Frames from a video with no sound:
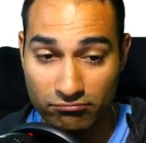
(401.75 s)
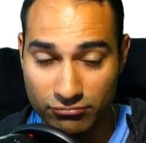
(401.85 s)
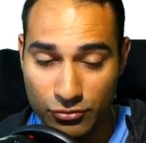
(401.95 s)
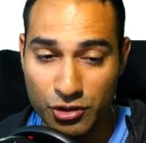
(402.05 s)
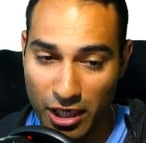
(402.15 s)

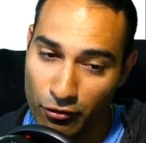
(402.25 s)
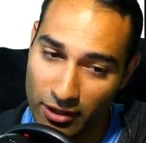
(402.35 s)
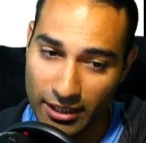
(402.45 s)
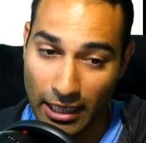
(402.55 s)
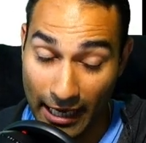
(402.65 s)

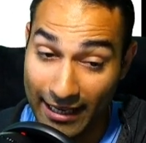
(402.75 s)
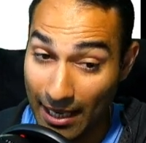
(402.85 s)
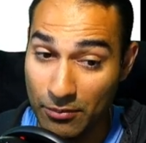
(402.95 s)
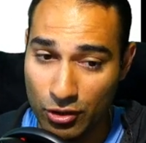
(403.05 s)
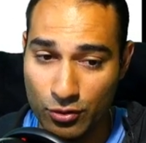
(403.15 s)
Generally, it, it, can be
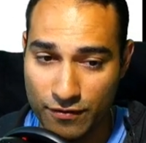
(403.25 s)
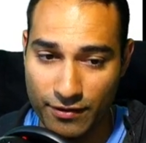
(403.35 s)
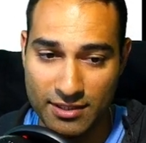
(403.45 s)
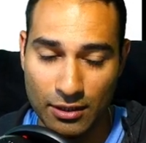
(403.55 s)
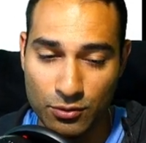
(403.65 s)
used for
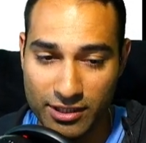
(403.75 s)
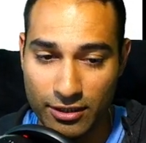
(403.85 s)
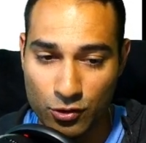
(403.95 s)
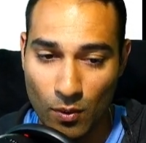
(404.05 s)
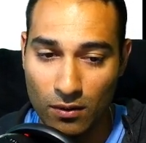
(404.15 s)
single-sig as
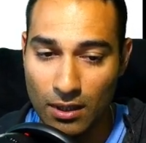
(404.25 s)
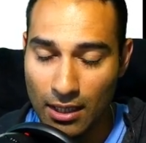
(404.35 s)
well,